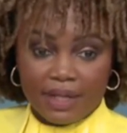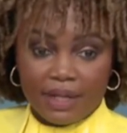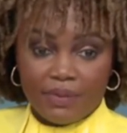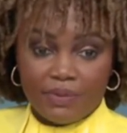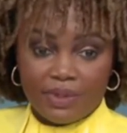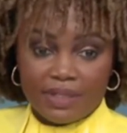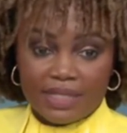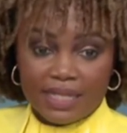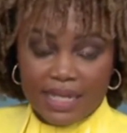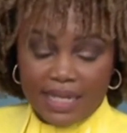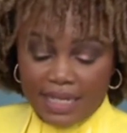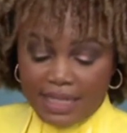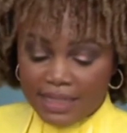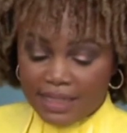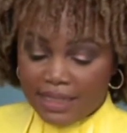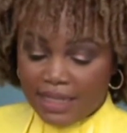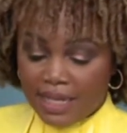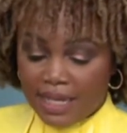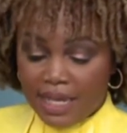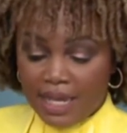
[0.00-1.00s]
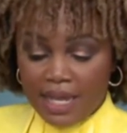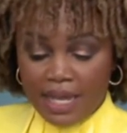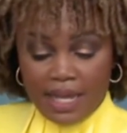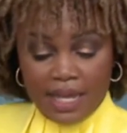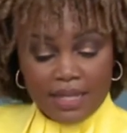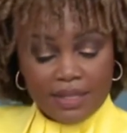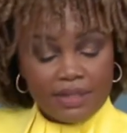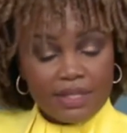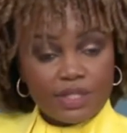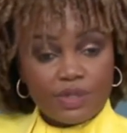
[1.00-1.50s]
It was his.
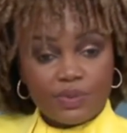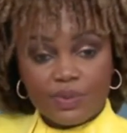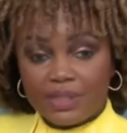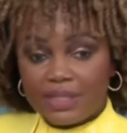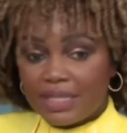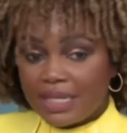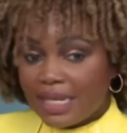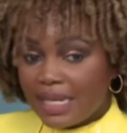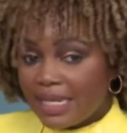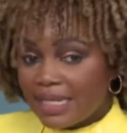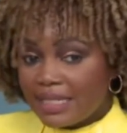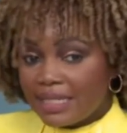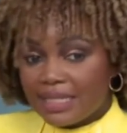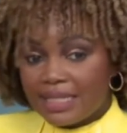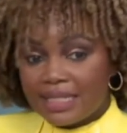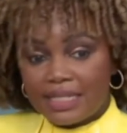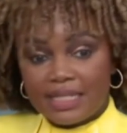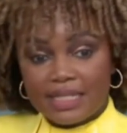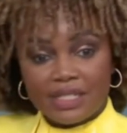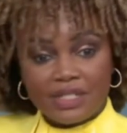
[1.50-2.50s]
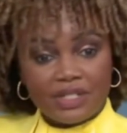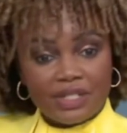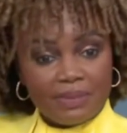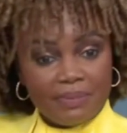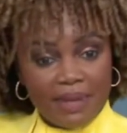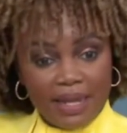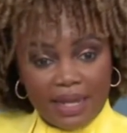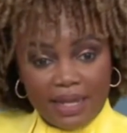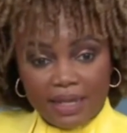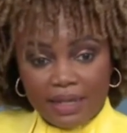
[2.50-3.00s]
This was his decision
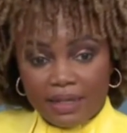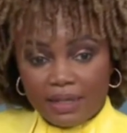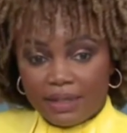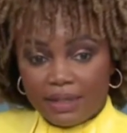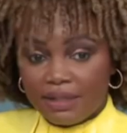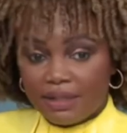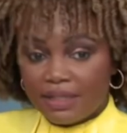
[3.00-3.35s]
to make.